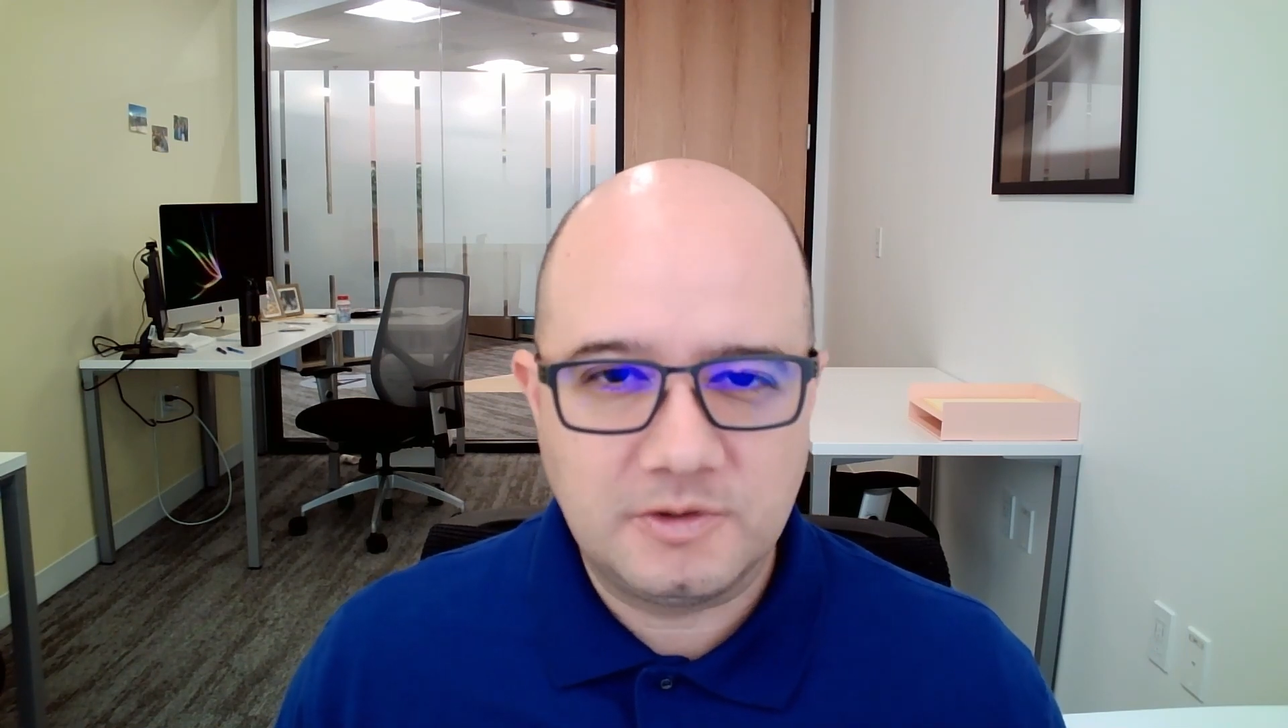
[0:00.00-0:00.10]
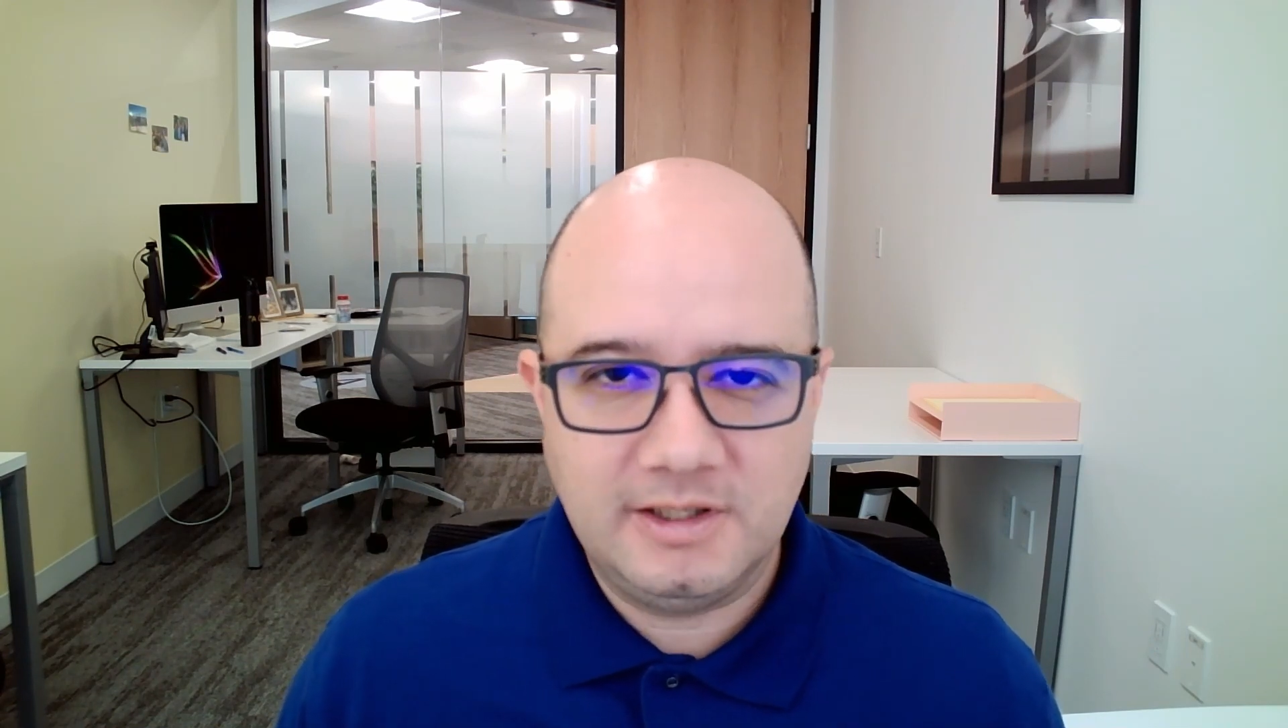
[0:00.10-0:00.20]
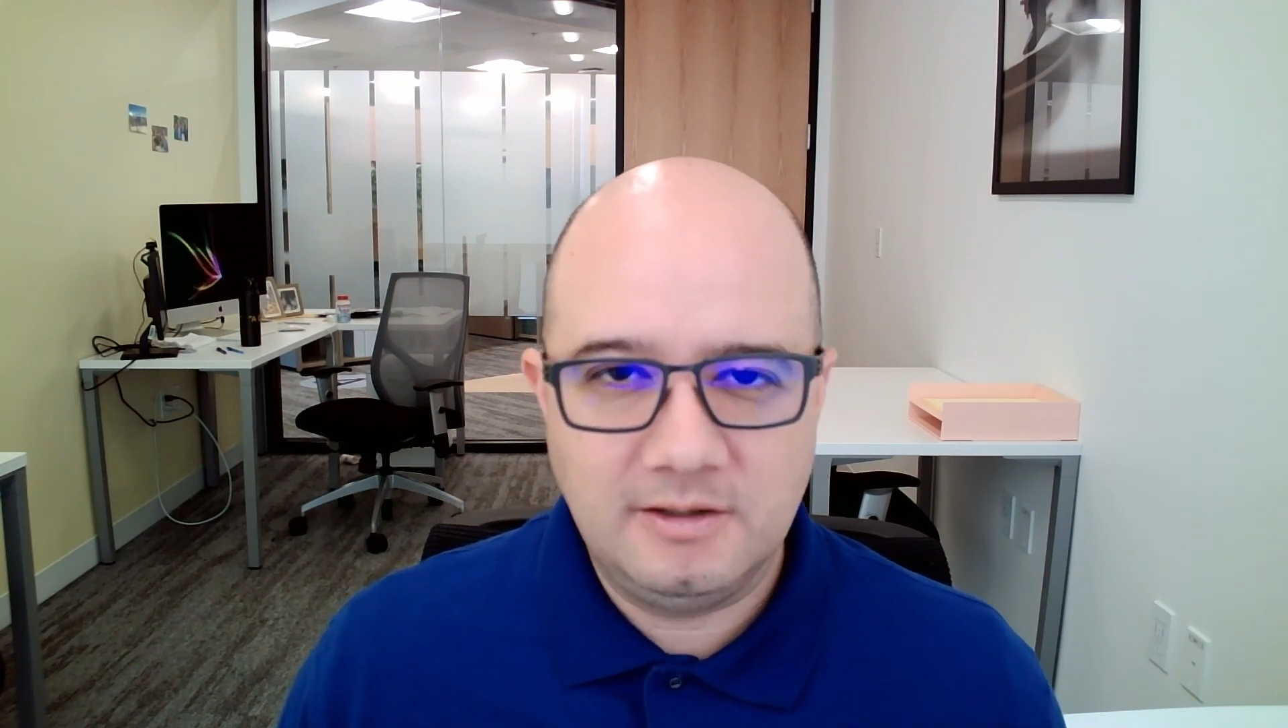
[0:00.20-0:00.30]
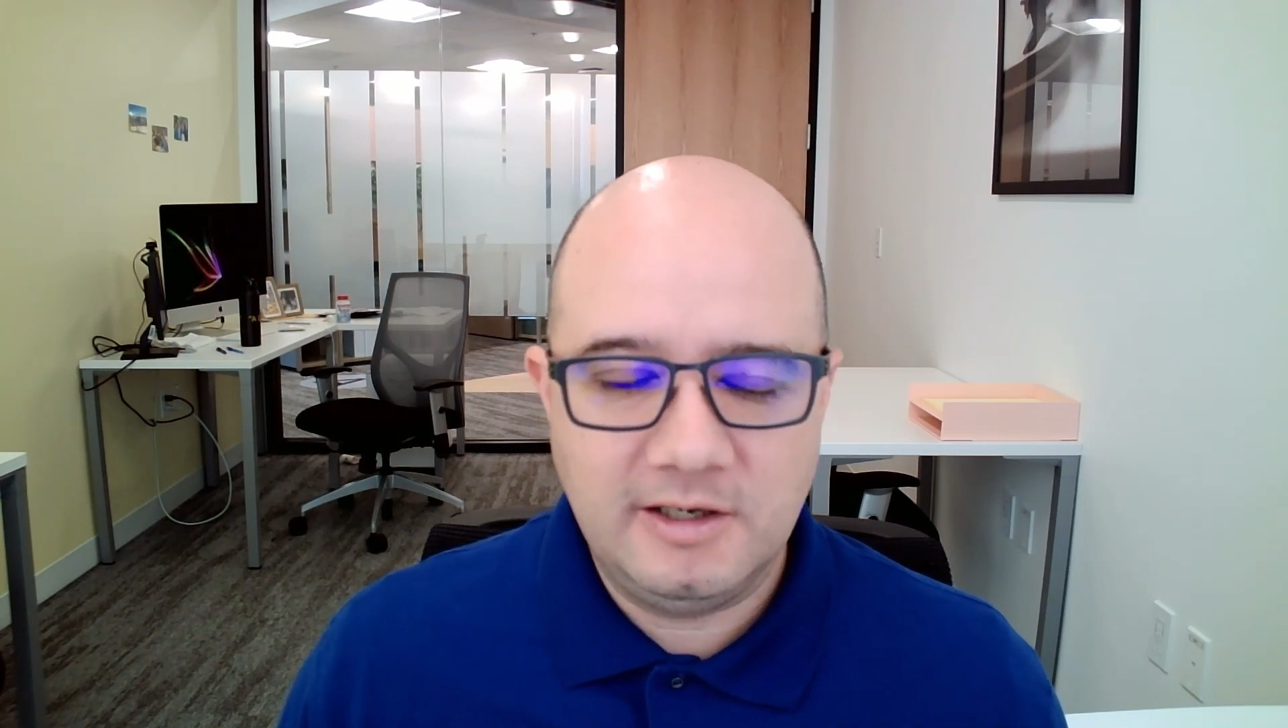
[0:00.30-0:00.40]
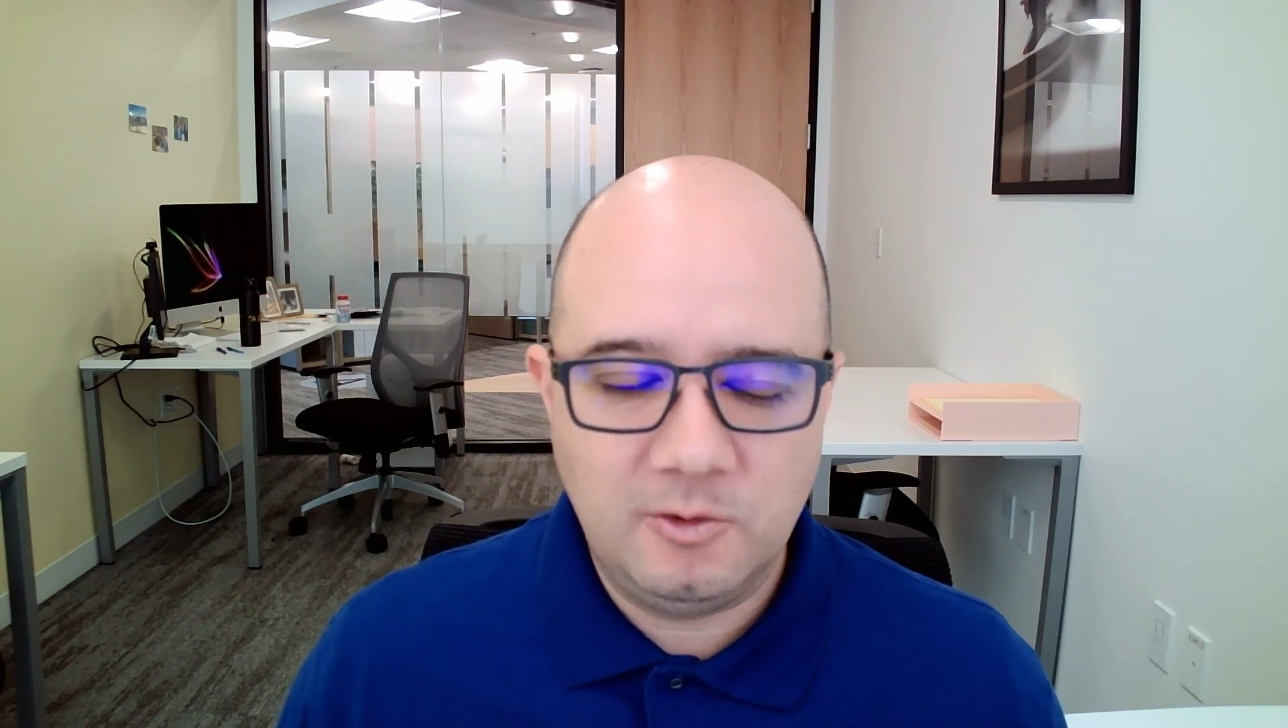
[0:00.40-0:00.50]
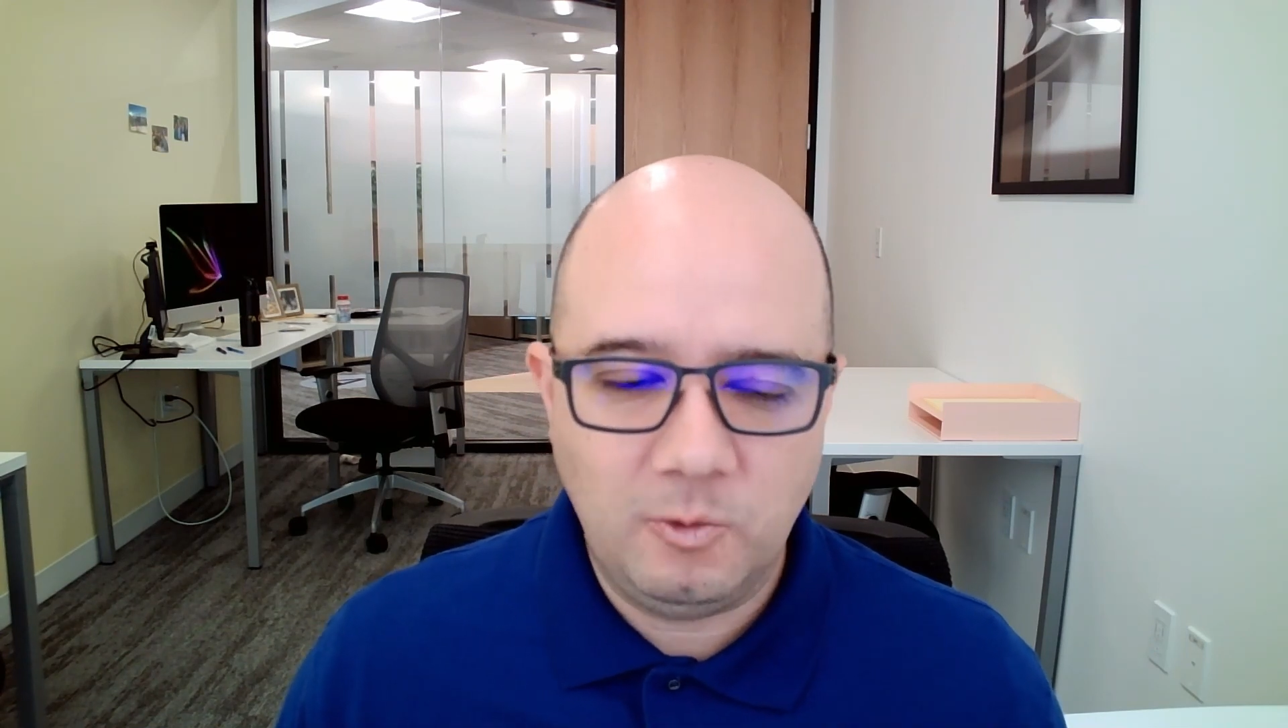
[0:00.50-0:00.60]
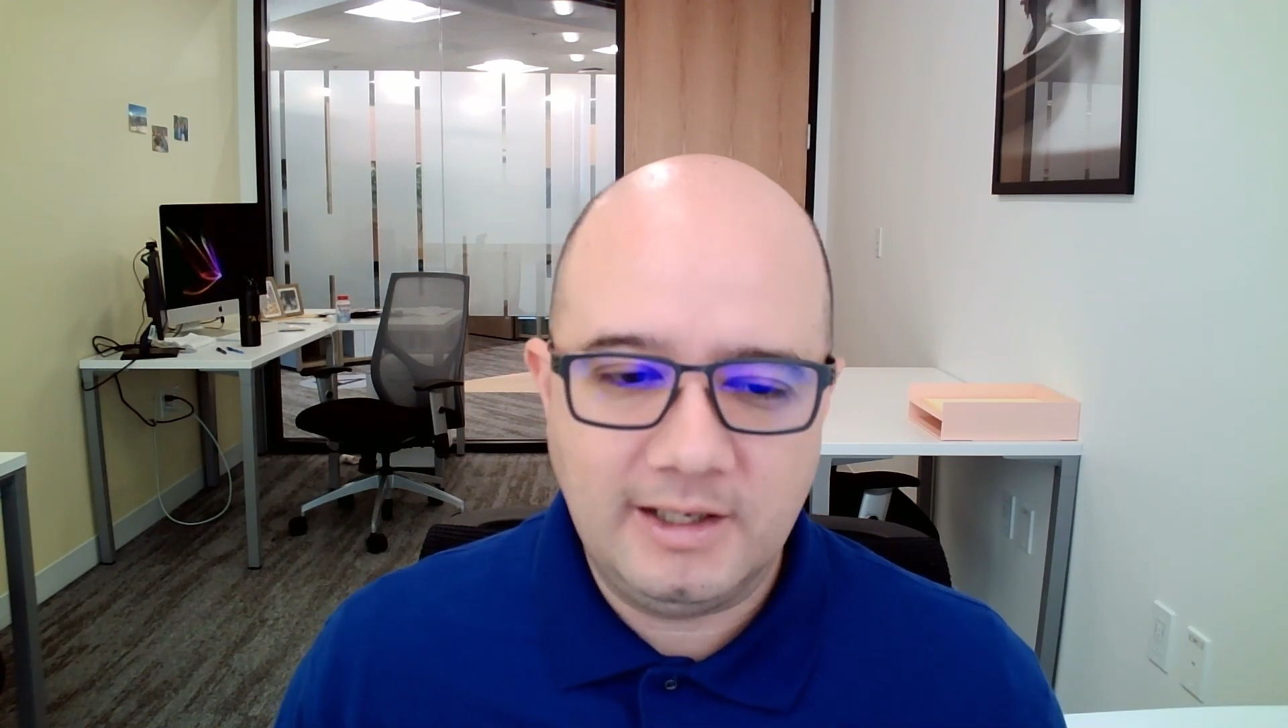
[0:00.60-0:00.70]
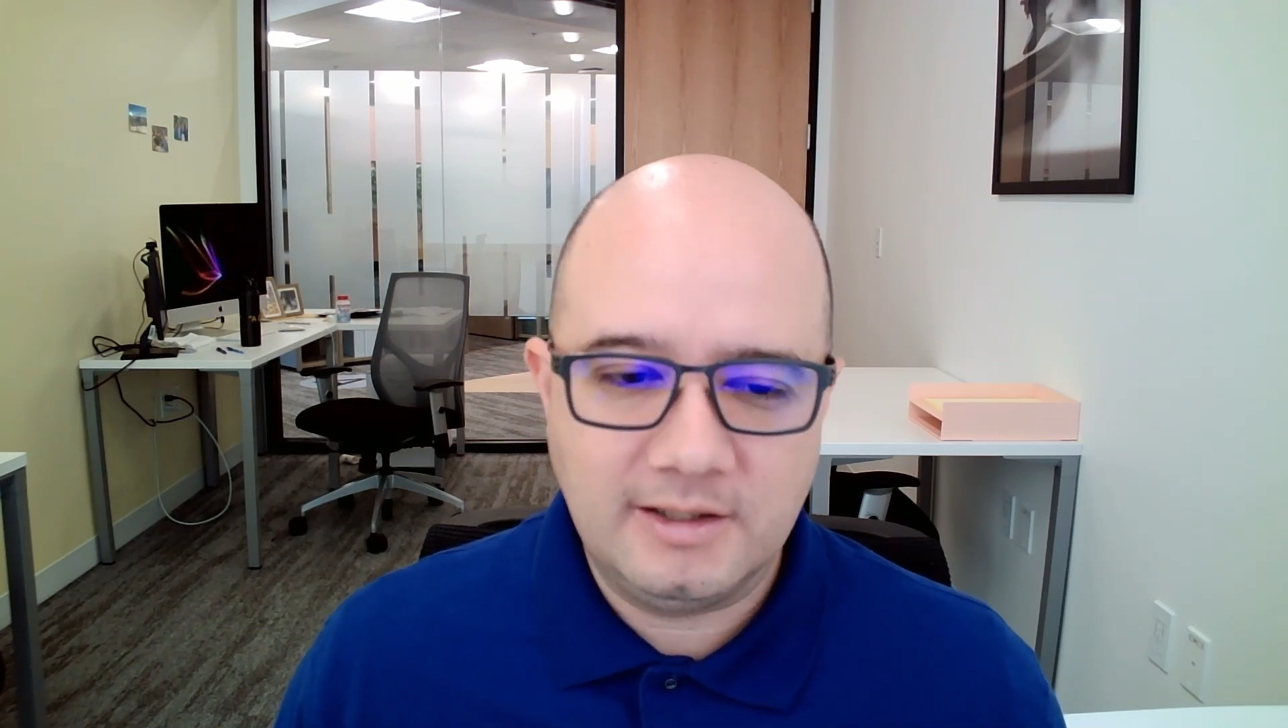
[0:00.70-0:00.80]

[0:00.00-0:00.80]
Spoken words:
in weight.